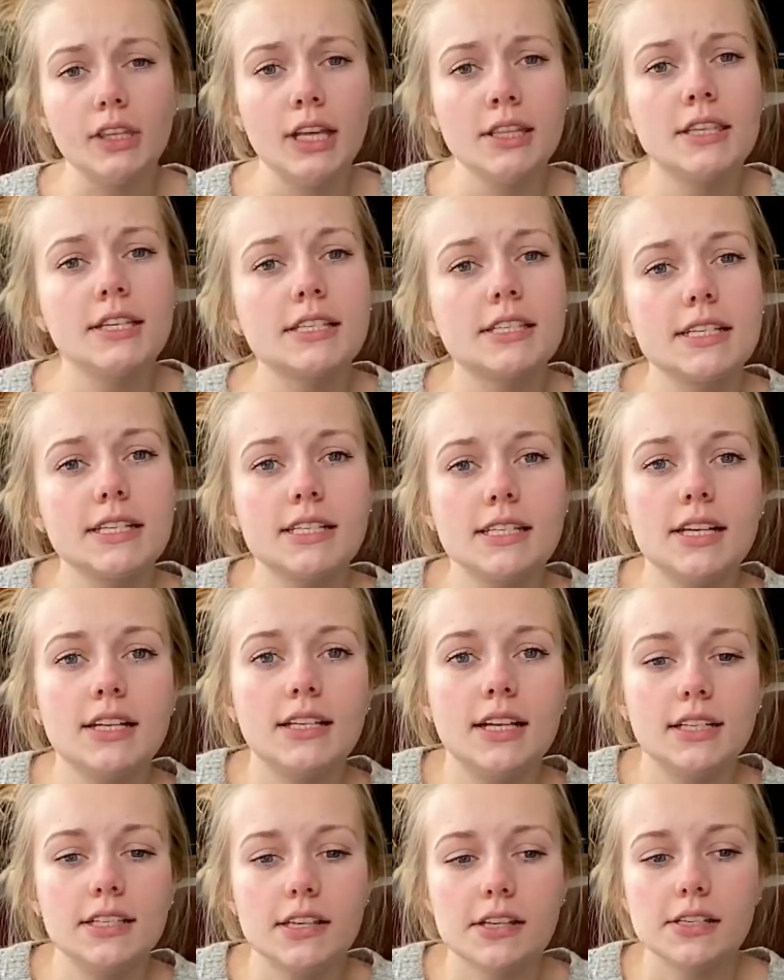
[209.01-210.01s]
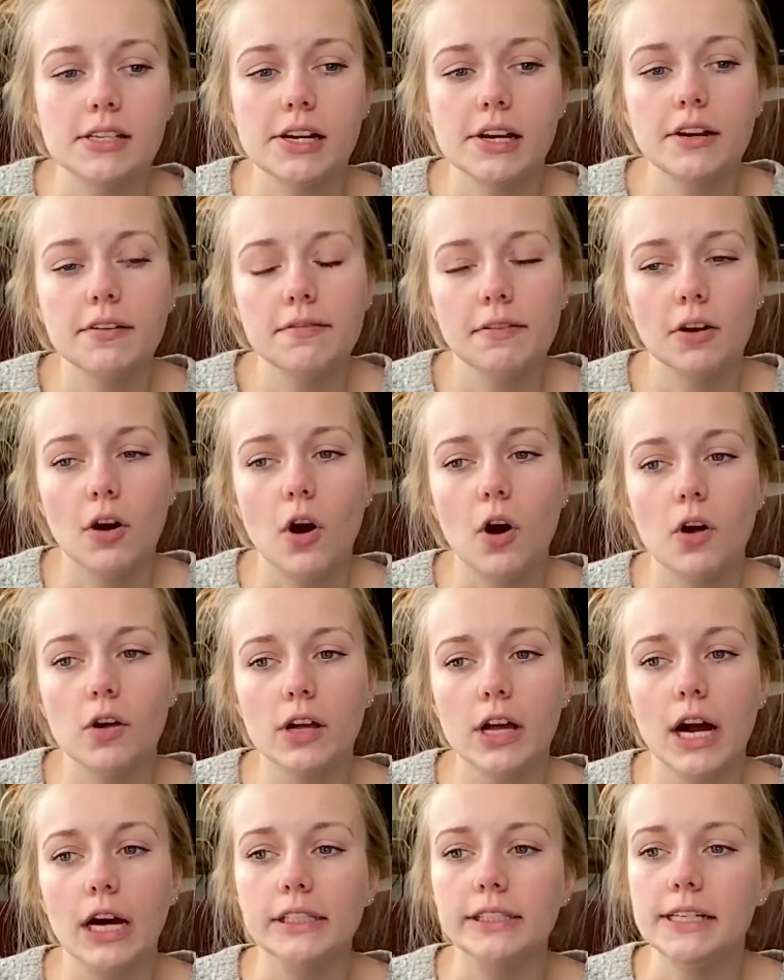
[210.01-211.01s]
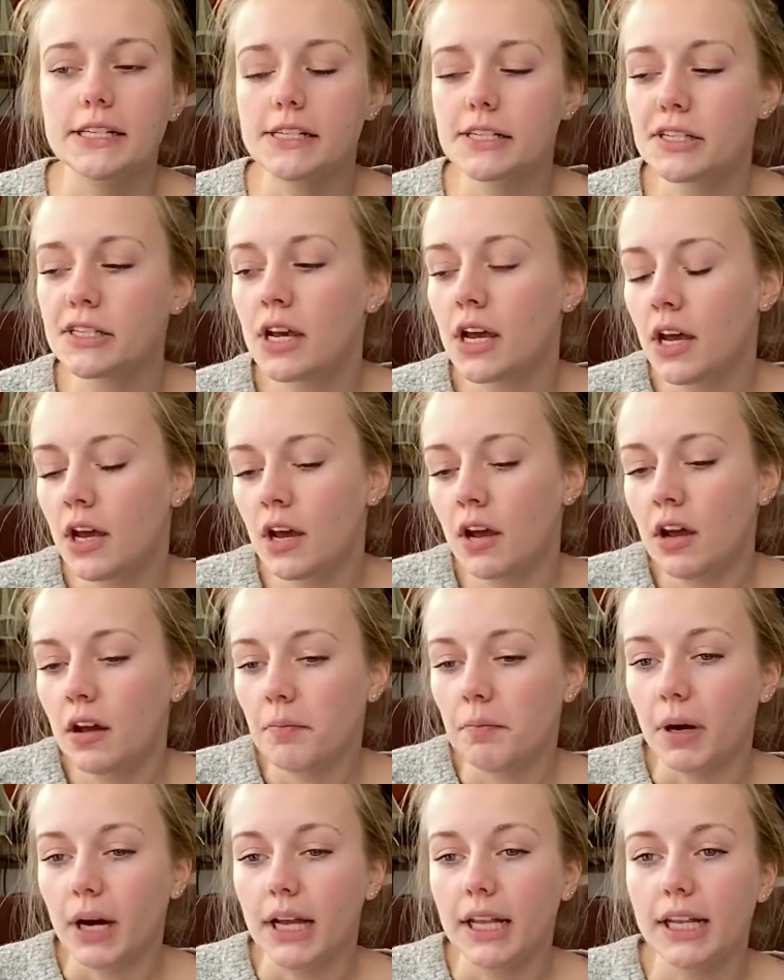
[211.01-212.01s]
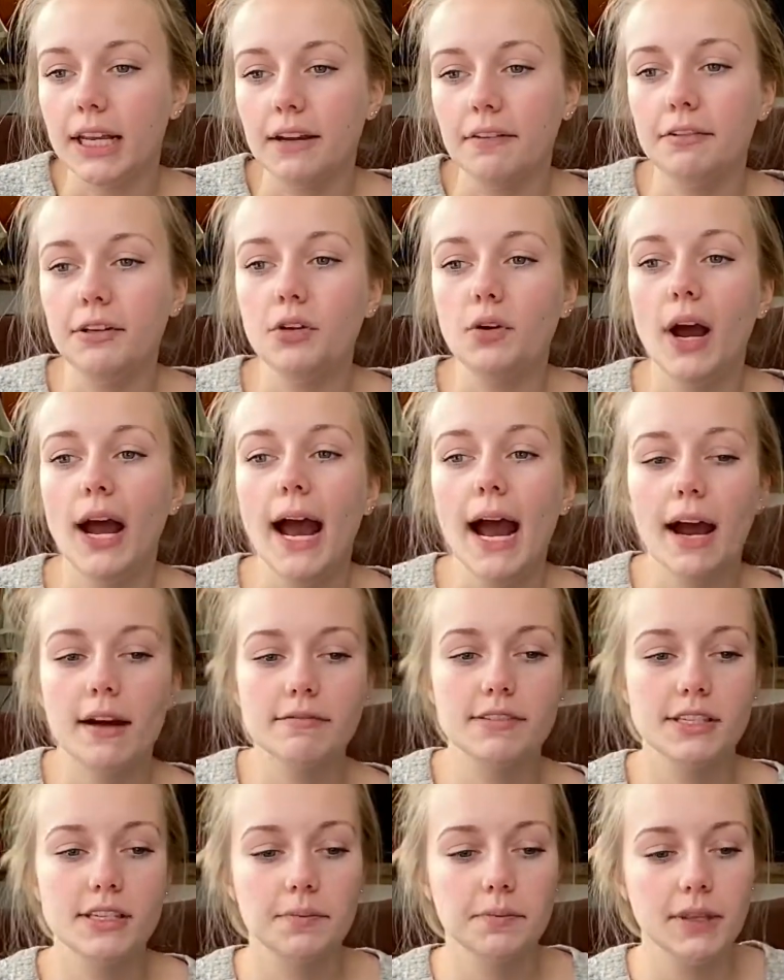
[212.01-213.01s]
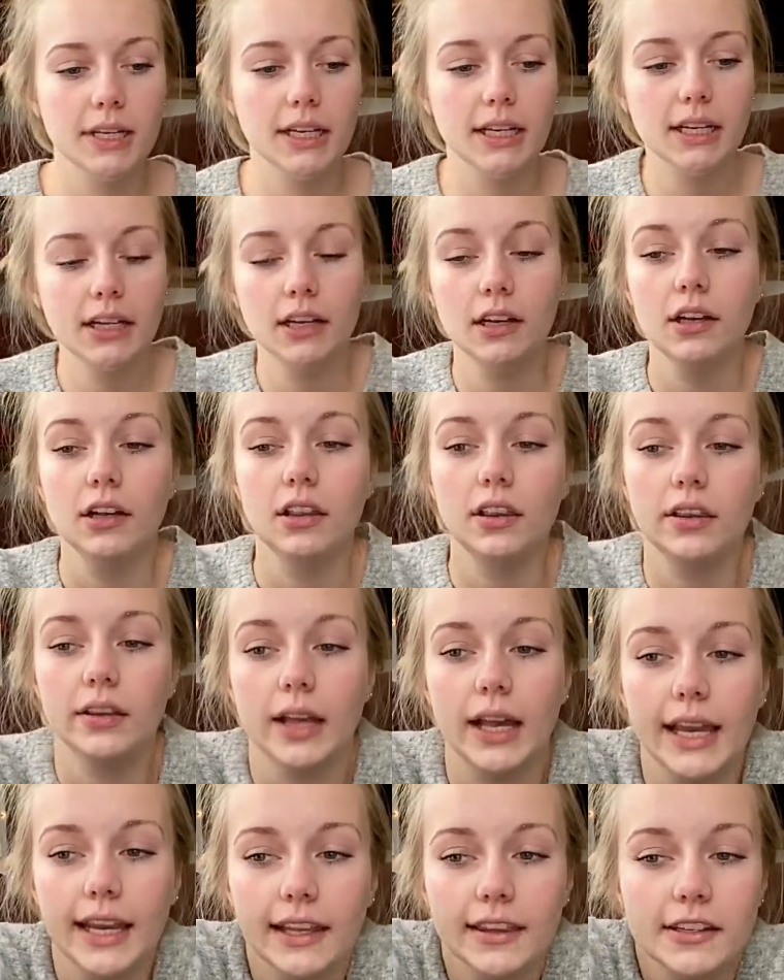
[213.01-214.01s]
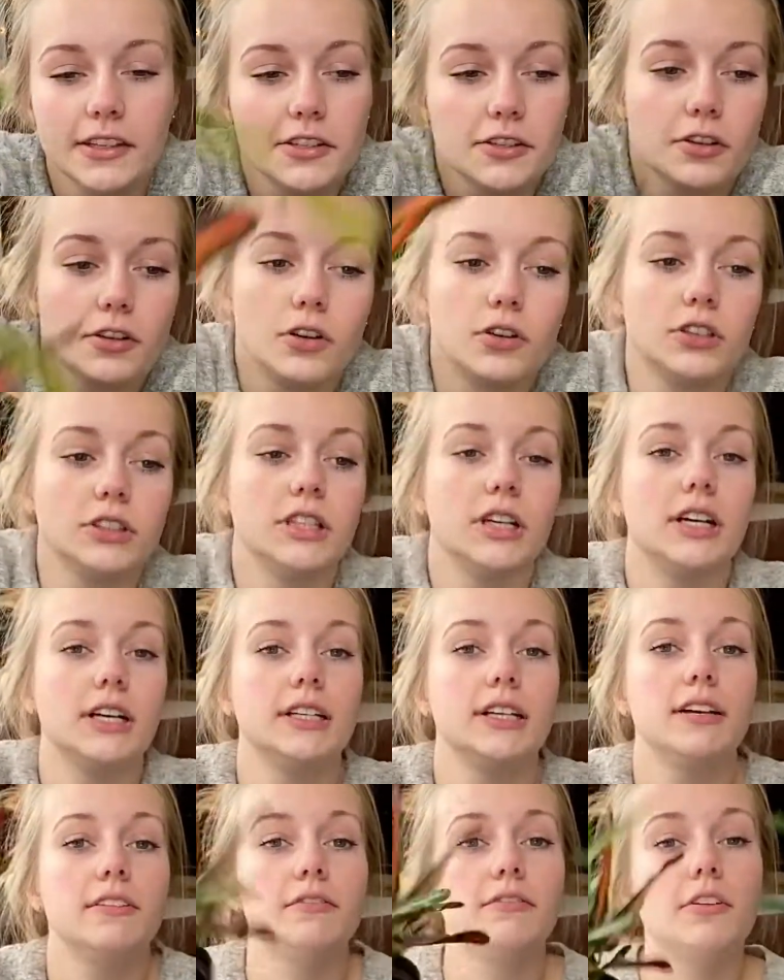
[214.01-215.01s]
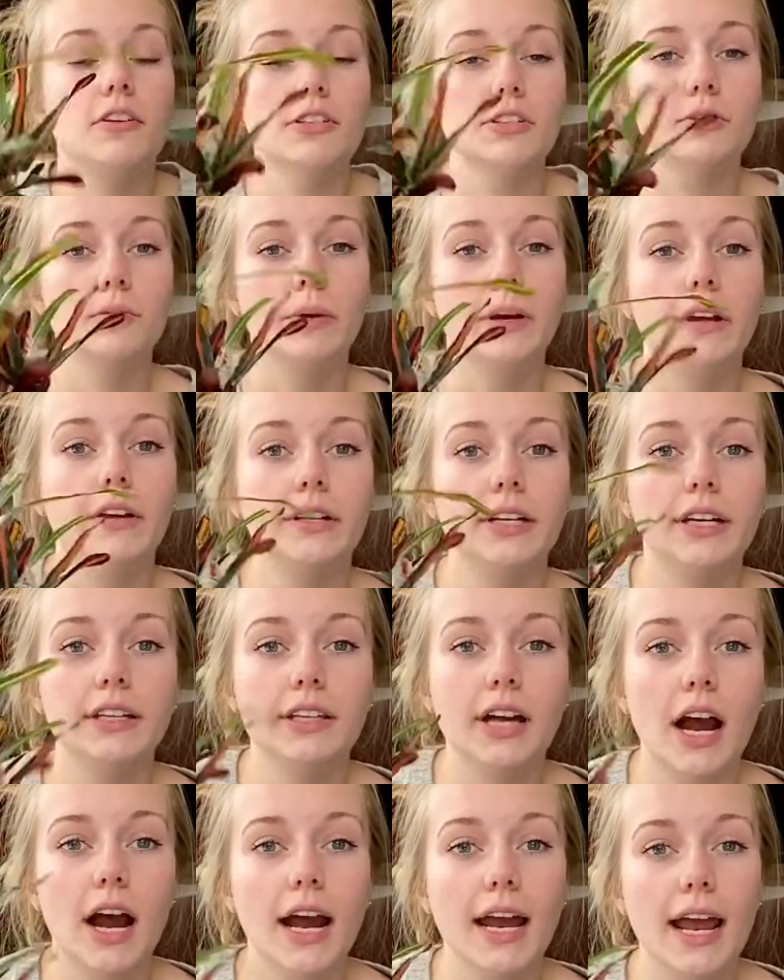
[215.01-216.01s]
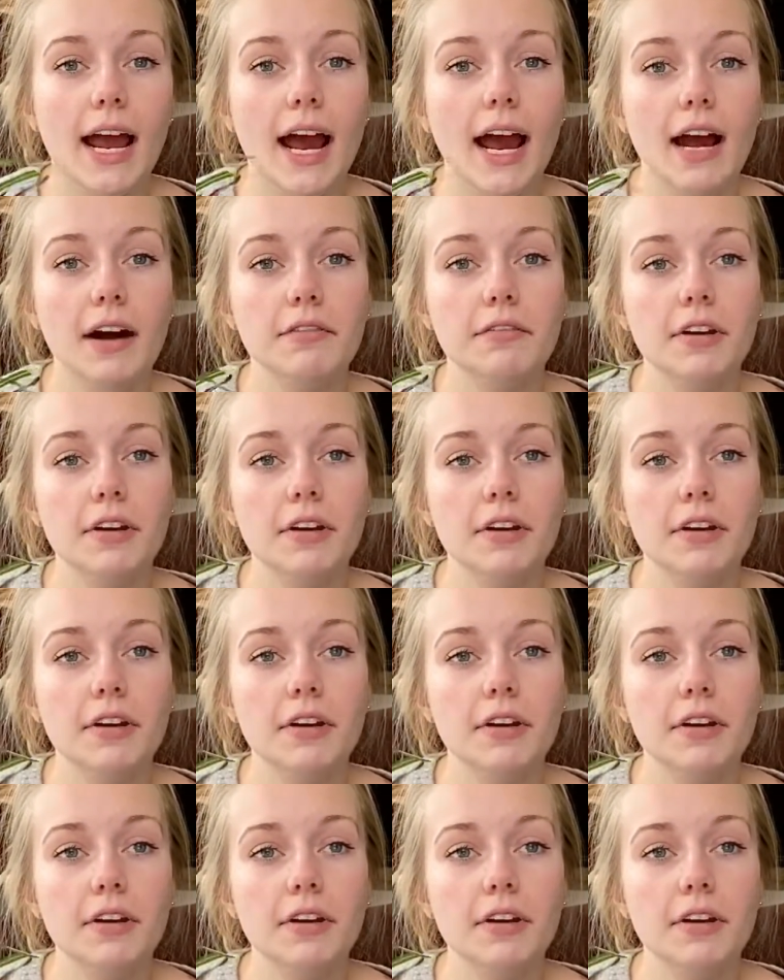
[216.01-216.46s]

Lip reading: This isn't necessary for all cuttings, but if you have something like this Croton and false Aralia that I have,